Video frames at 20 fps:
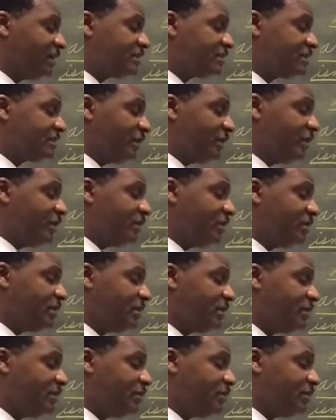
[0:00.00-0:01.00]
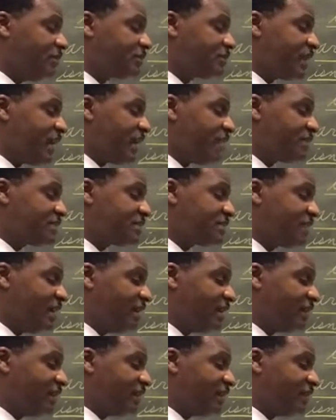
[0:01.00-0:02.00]
so we would use a
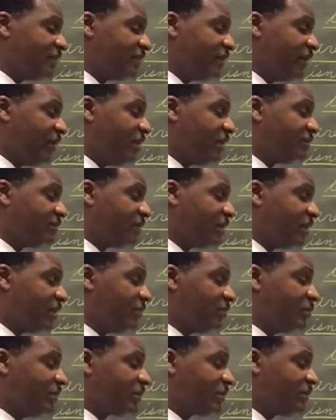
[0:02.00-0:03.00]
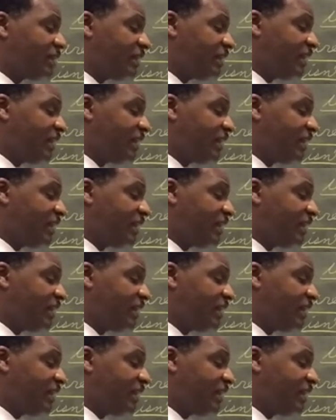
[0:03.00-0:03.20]
singular verb to go with it.